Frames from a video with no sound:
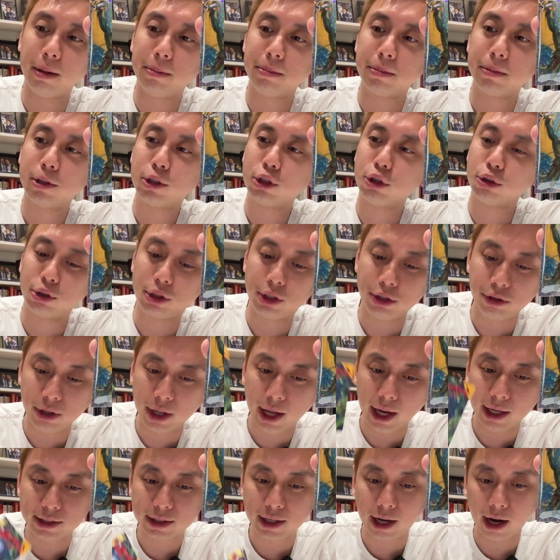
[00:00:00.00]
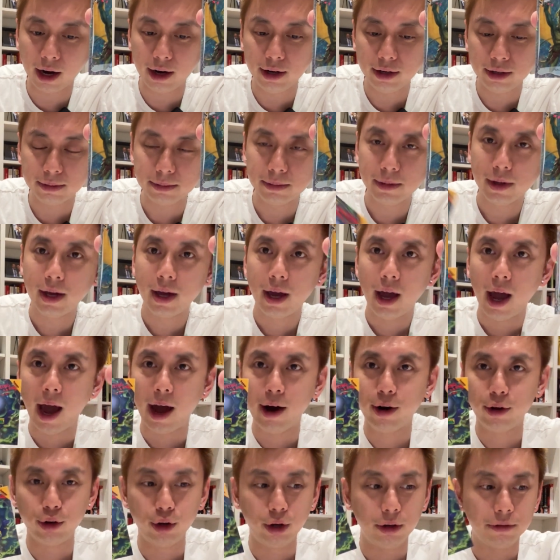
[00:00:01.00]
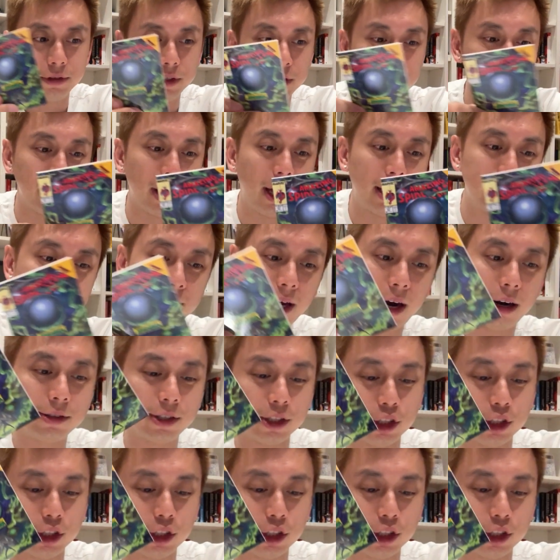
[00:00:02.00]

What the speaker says: So serialized card. I don't know if serialized cards are